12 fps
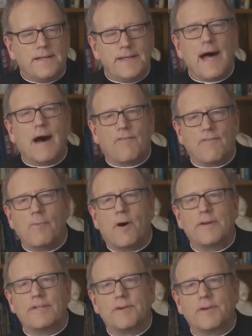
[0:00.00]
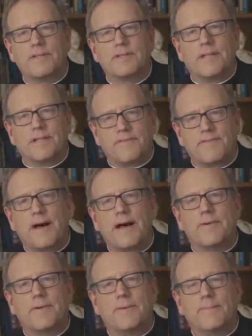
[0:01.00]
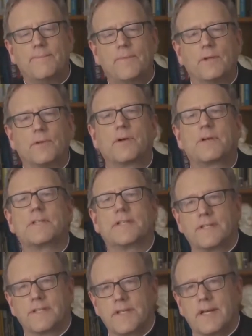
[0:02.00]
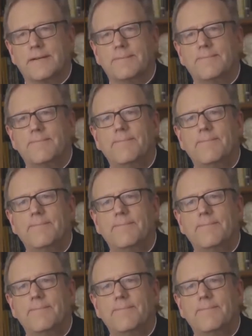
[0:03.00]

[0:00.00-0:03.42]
Now, from all eternity, the Father looks at the Son.